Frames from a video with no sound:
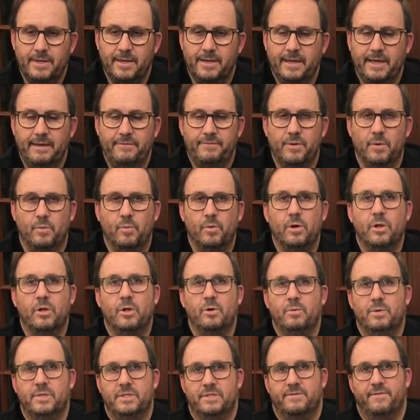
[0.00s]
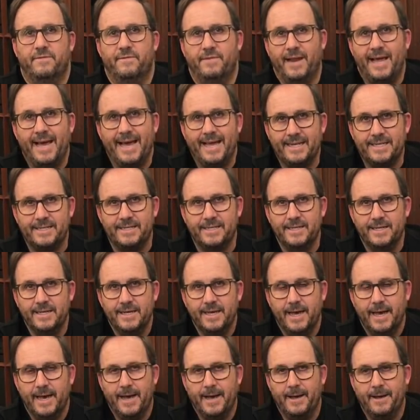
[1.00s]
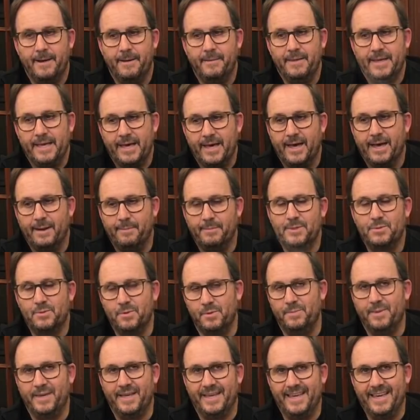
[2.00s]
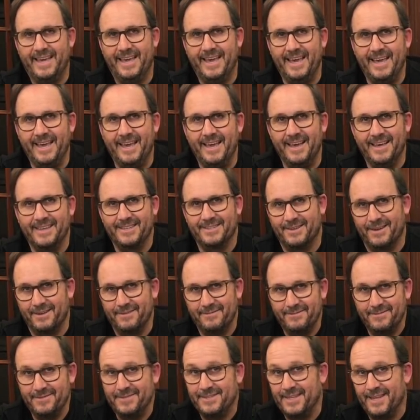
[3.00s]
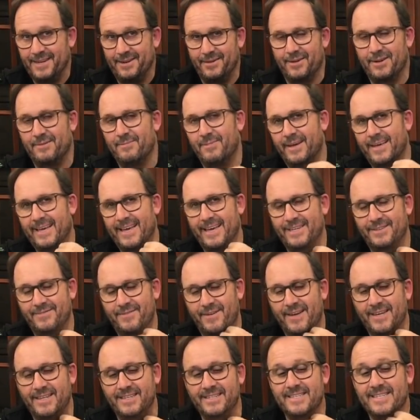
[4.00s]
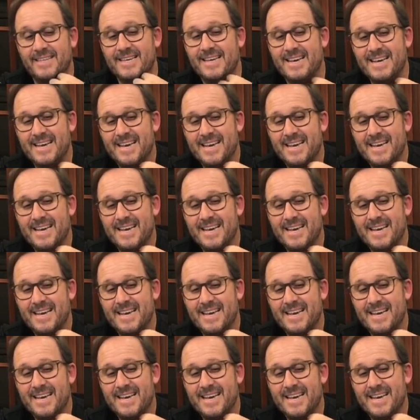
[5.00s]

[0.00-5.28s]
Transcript: if the world was flat, hubs would be king, as I've said a lot of my catchphrases.